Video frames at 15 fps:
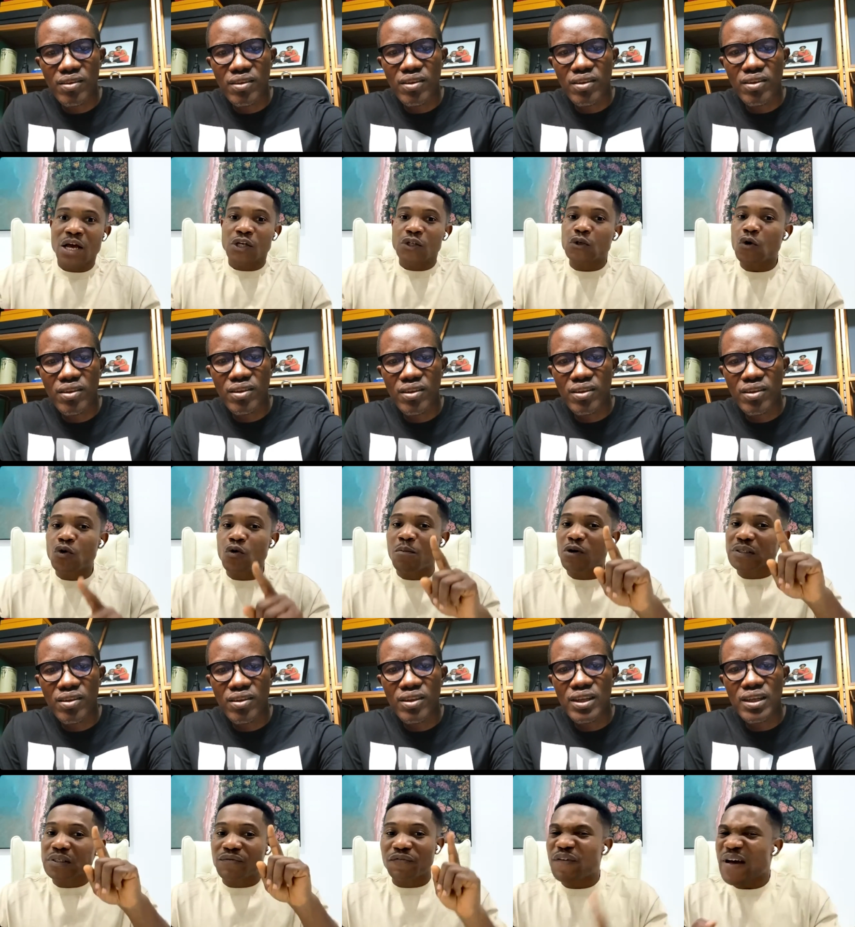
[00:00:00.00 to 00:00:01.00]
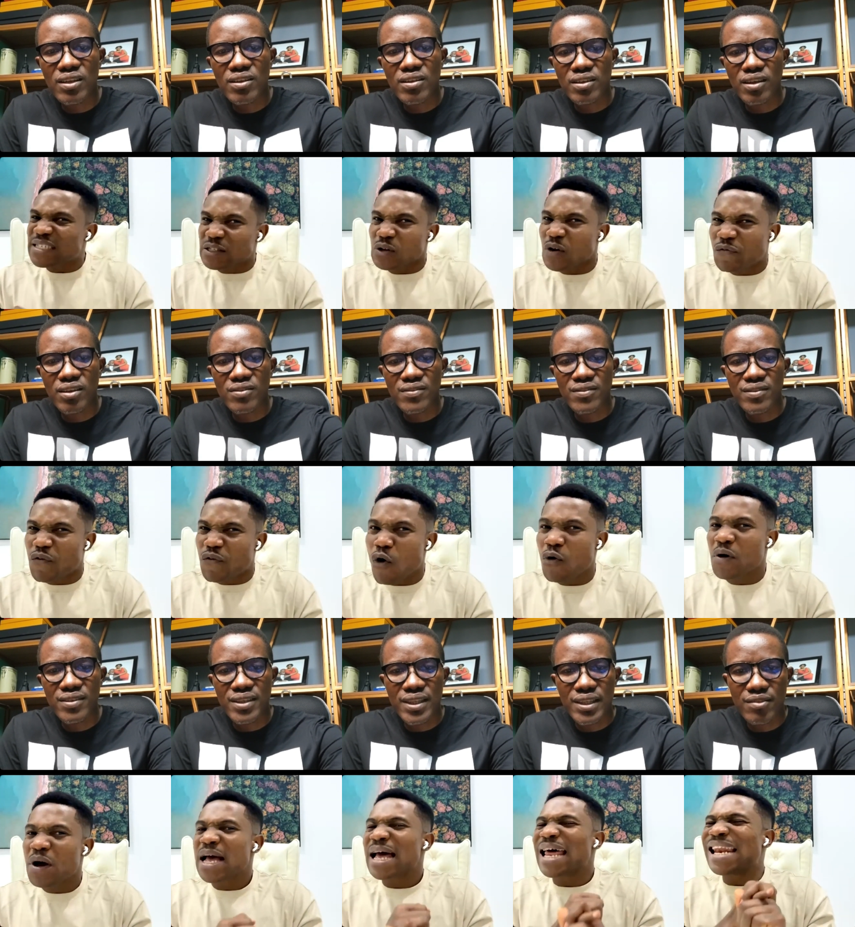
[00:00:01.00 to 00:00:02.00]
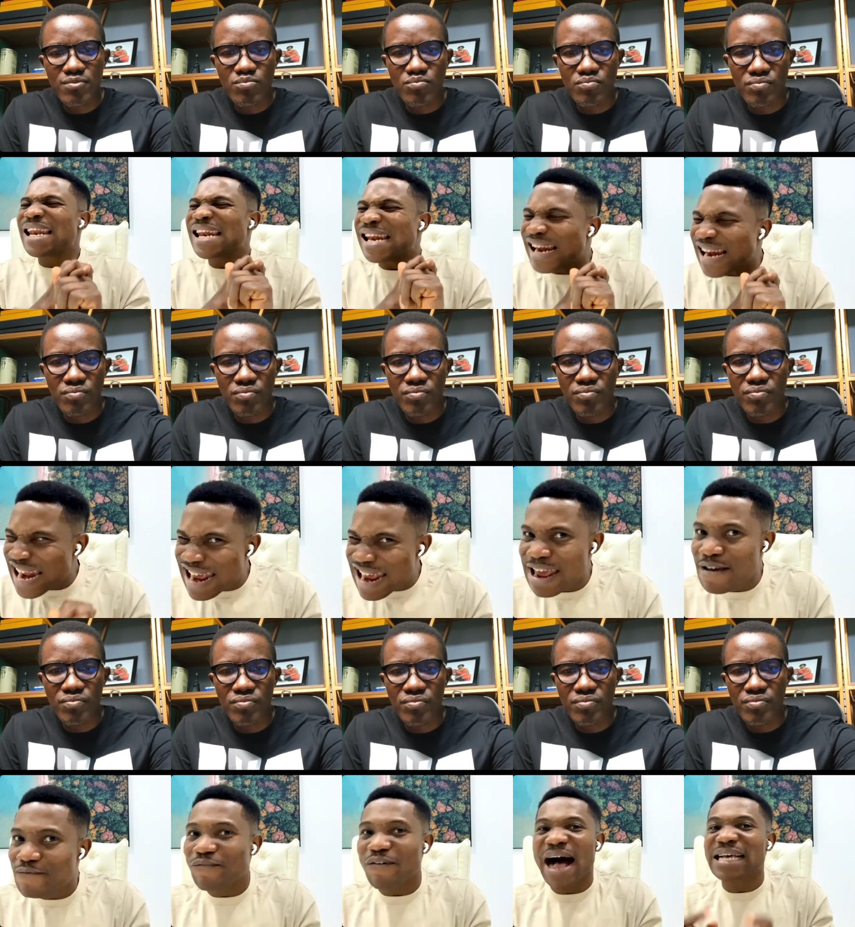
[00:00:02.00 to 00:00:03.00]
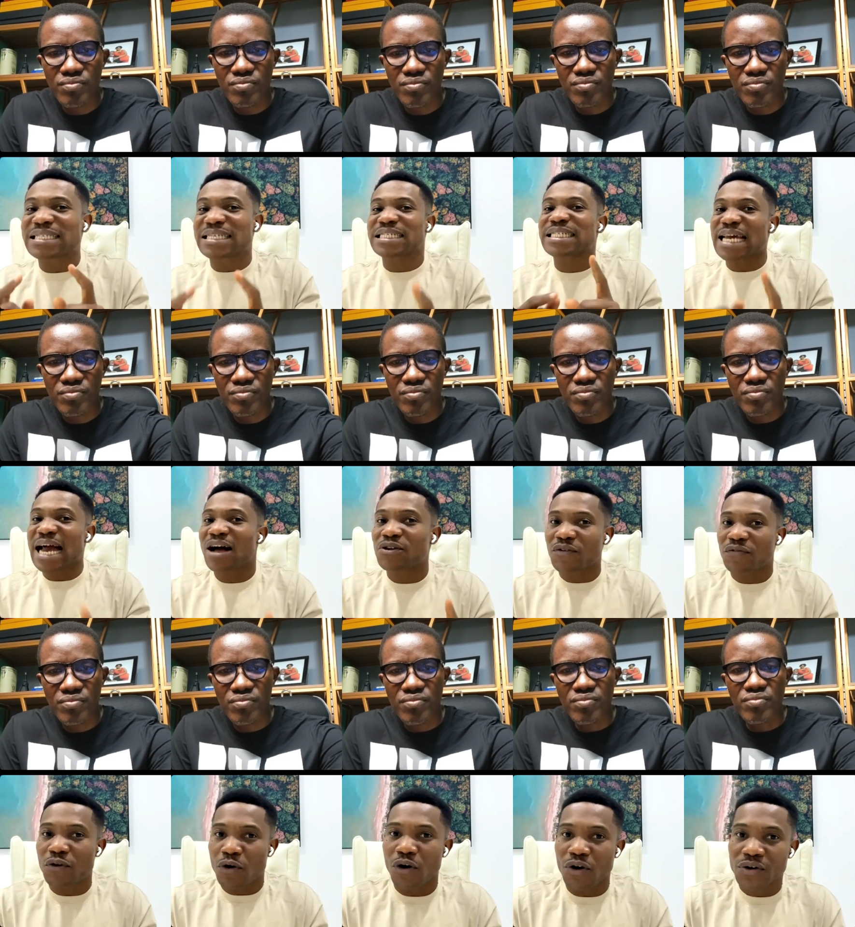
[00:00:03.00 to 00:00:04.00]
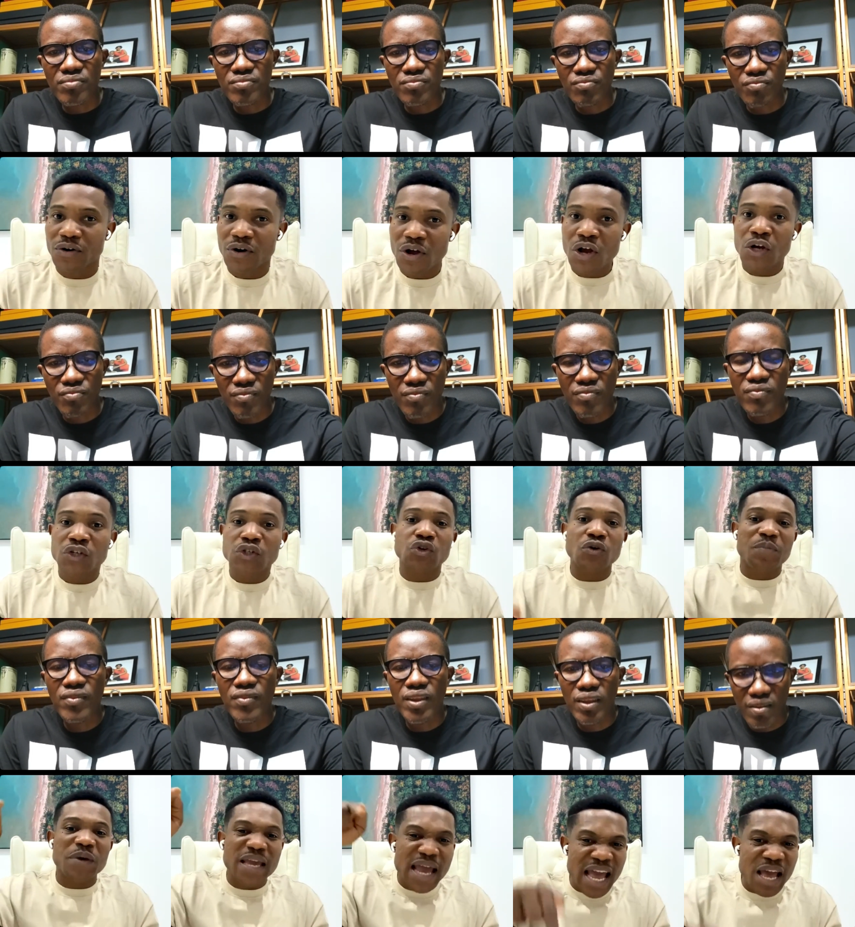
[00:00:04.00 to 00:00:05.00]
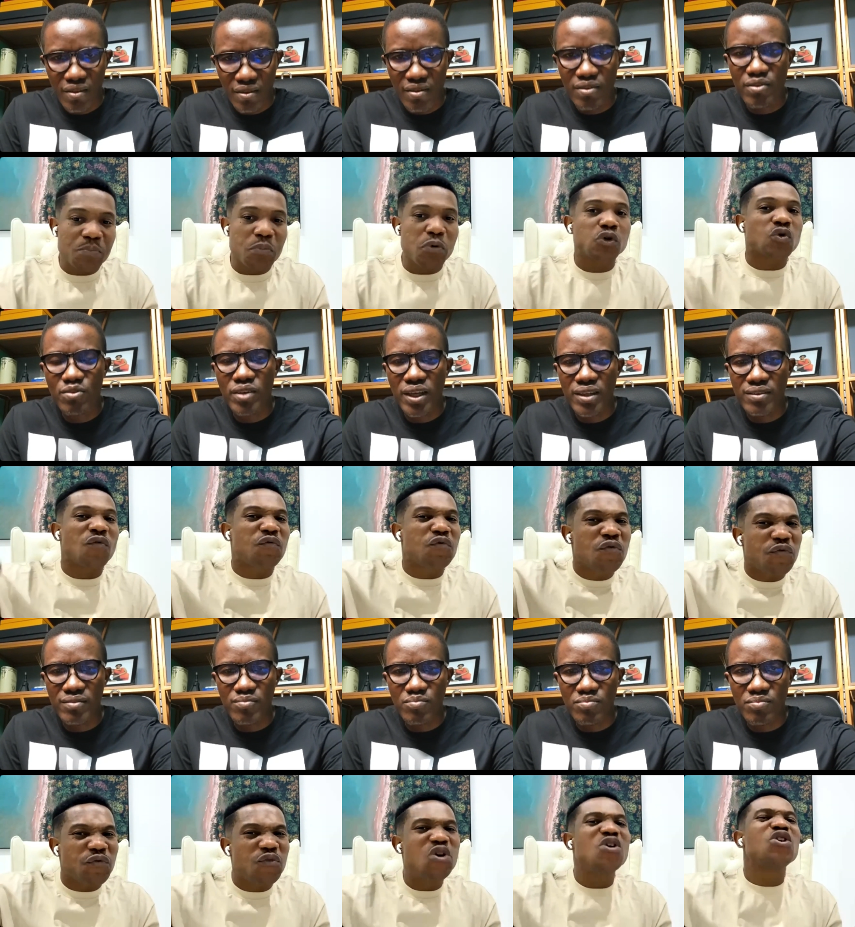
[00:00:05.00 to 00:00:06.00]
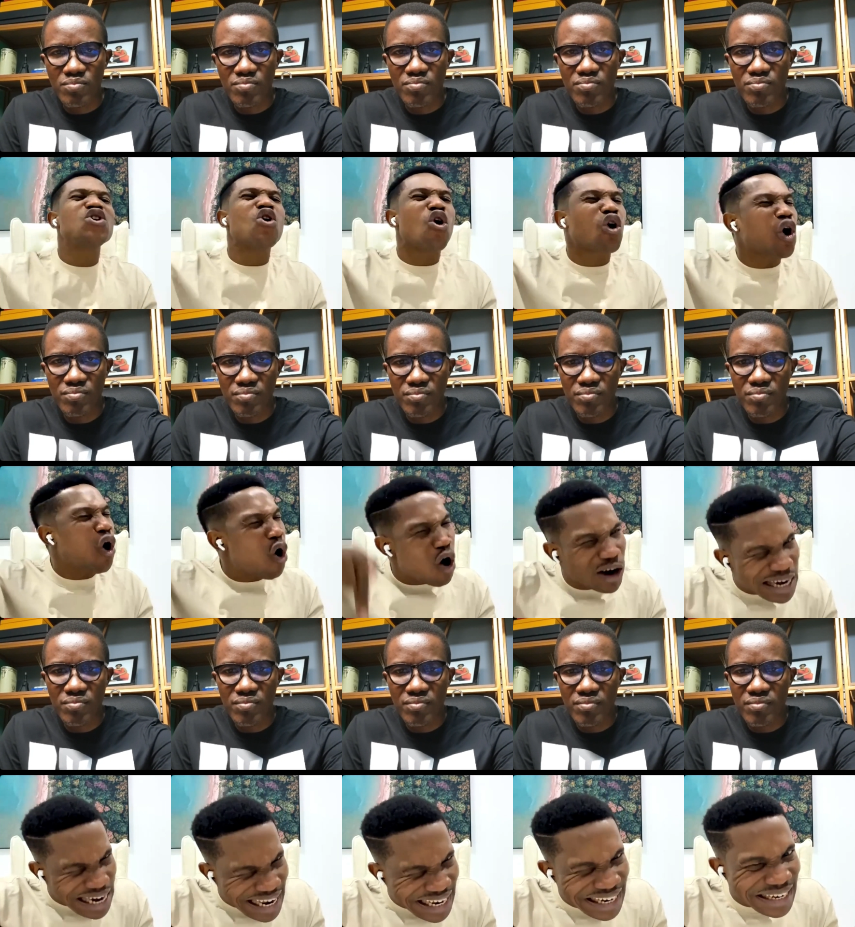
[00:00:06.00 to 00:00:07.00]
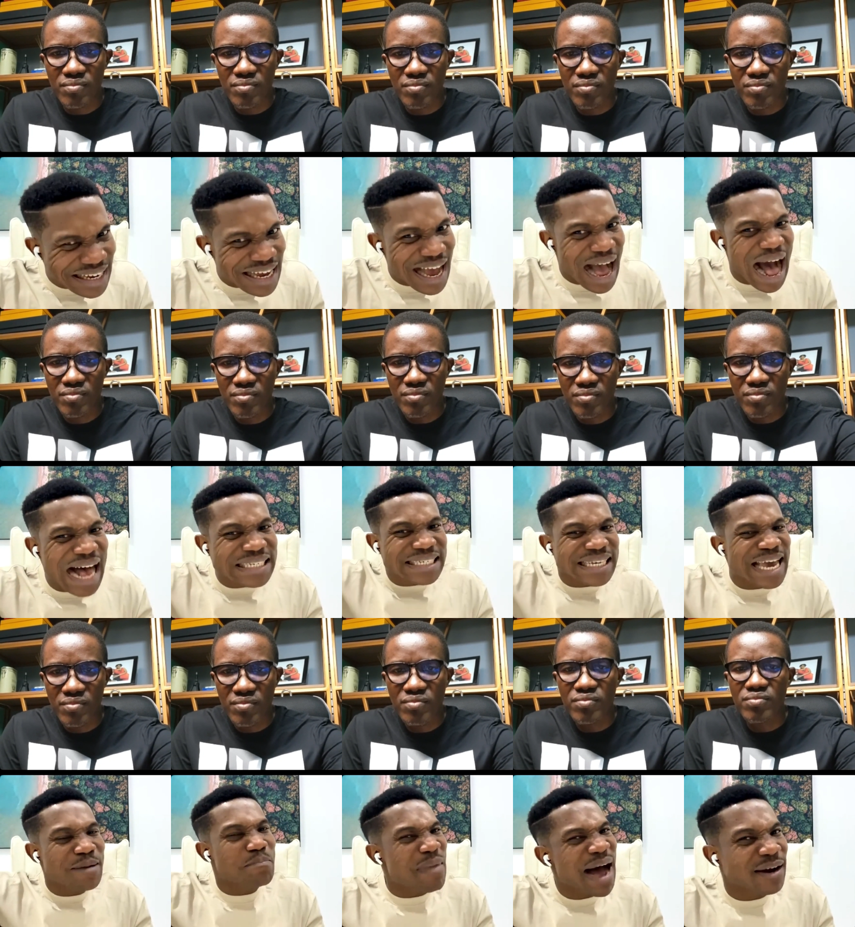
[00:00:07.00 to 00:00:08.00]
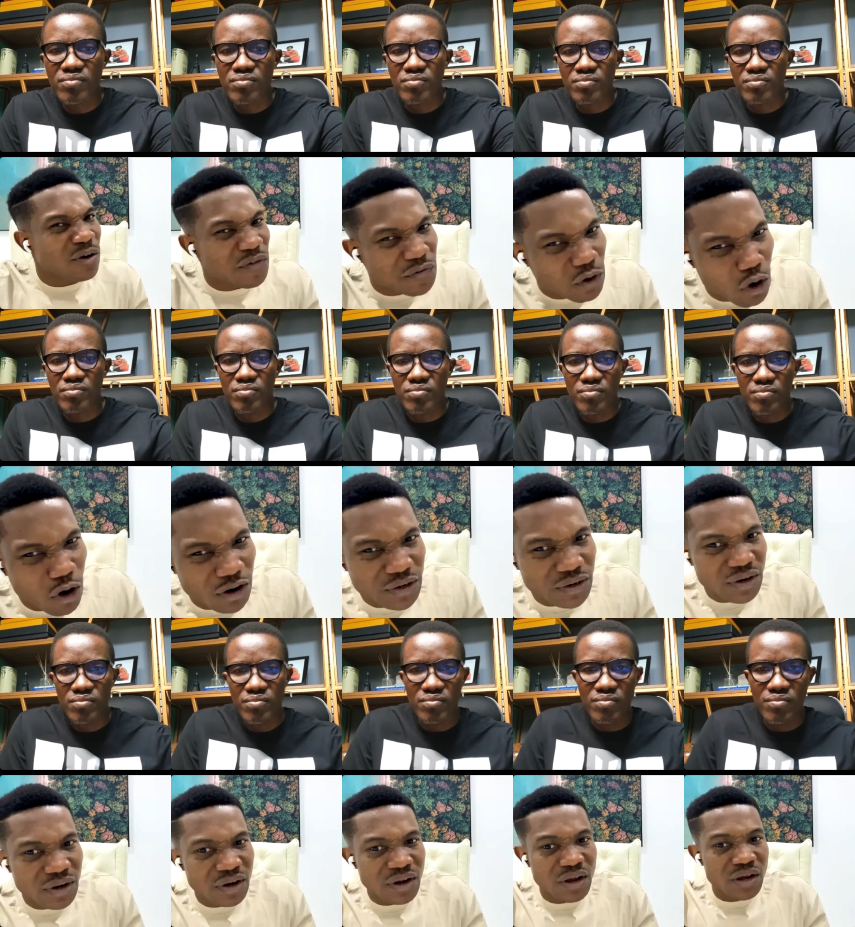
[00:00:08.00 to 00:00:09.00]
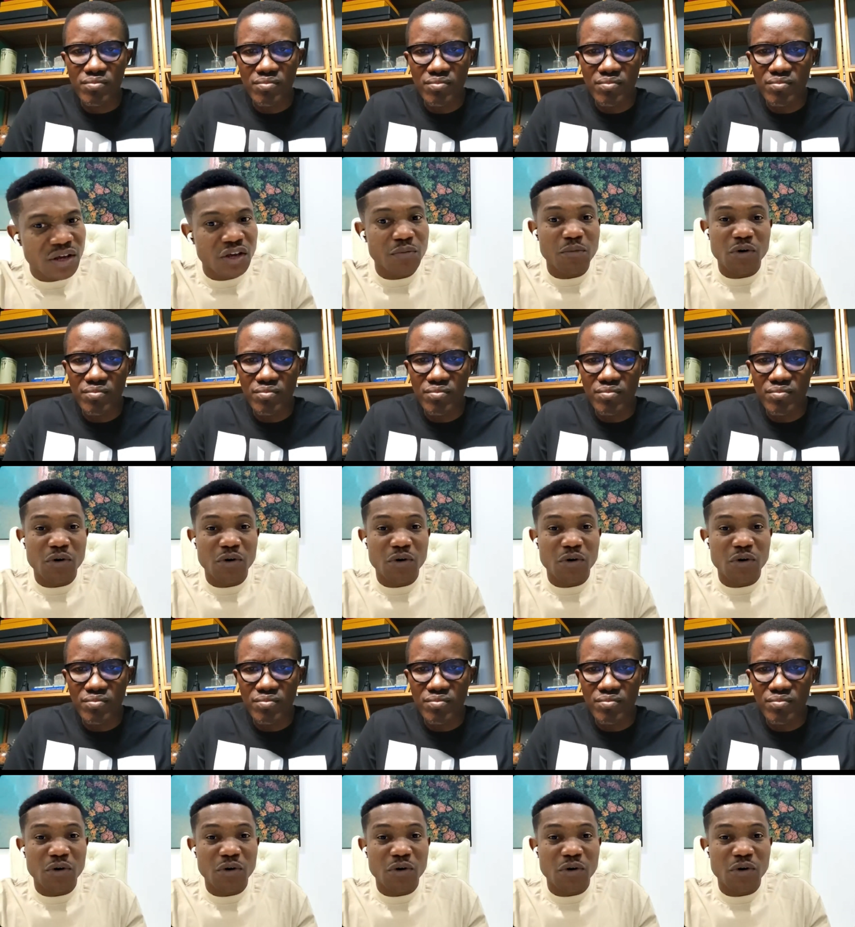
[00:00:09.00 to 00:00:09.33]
Speaker 1: So you must first yeah. of all live as a child of God to be able to fulfill right. your calling as a man of mm-hmm. God. You